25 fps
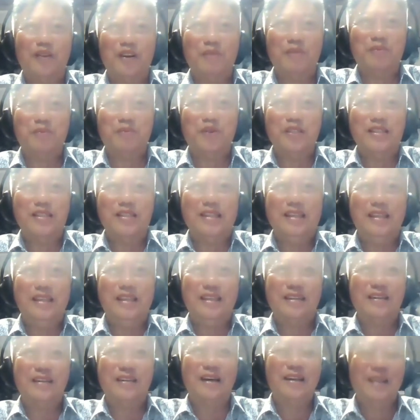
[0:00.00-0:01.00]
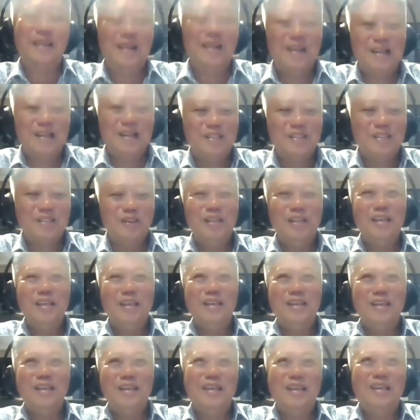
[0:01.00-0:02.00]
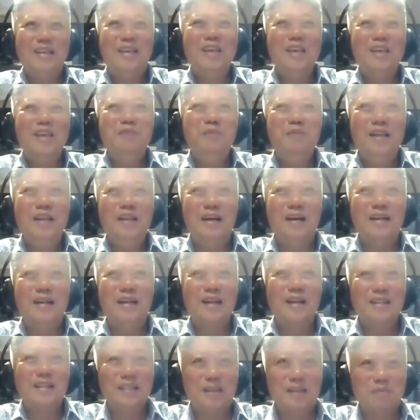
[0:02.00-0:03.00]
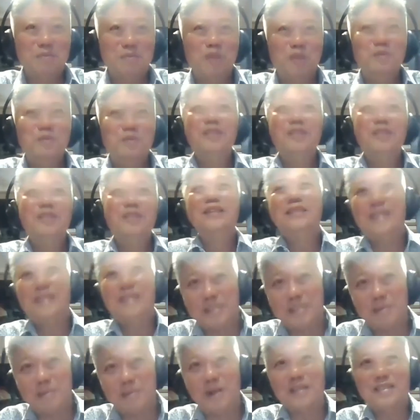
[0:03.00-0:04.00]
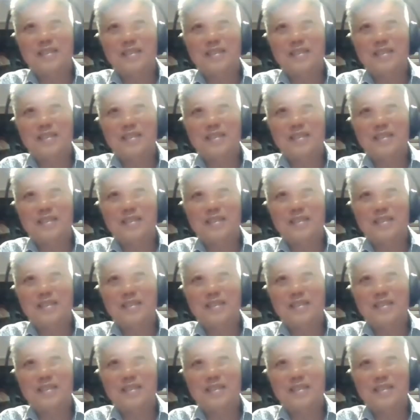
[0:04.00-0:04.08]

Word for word: for the procedure, right? So he he gave me another appointment six